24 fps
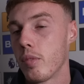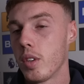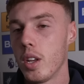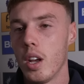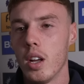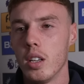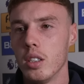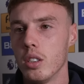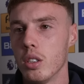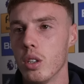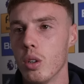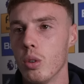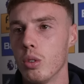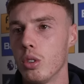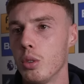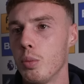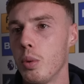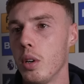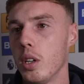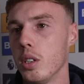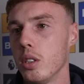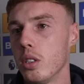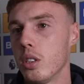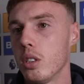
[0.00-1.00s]
Yeah, there's loads of
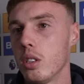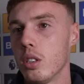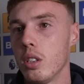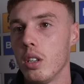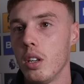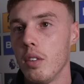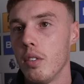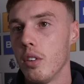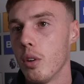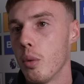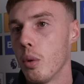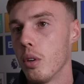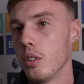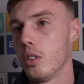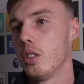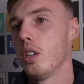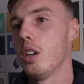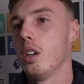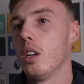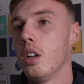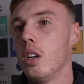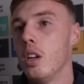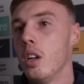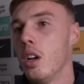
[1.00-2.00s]
players, even the ones
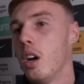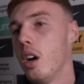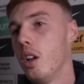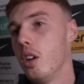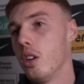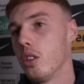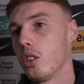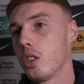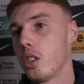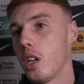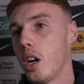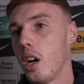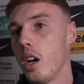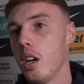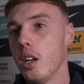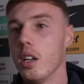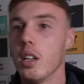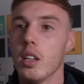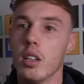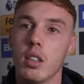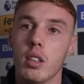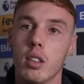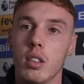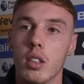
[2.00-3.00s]
that are not
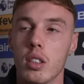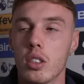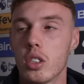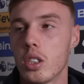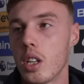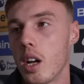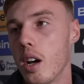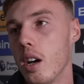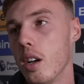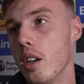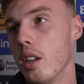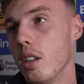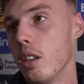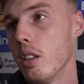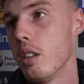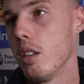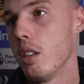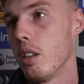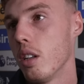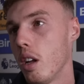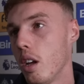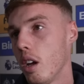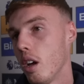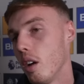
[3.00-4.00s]
starting,
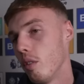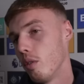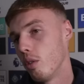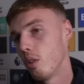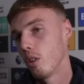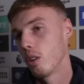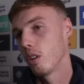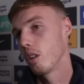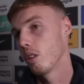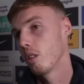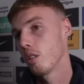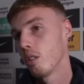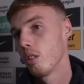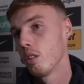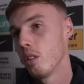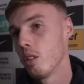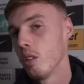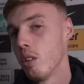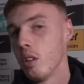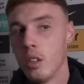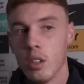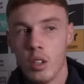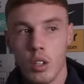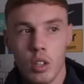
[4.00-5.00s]
like everyone
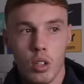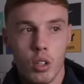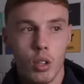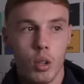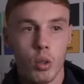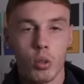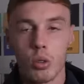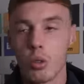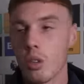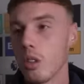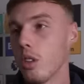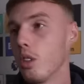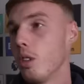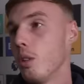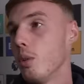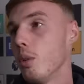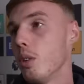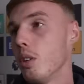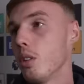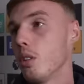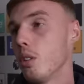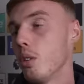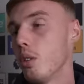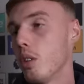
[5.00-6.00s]
knows what they're
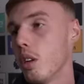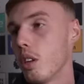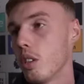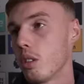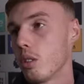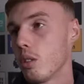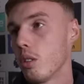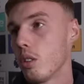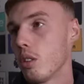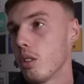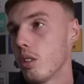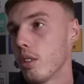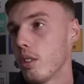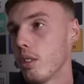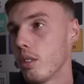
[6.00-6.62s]
doing, so yeah, it's good.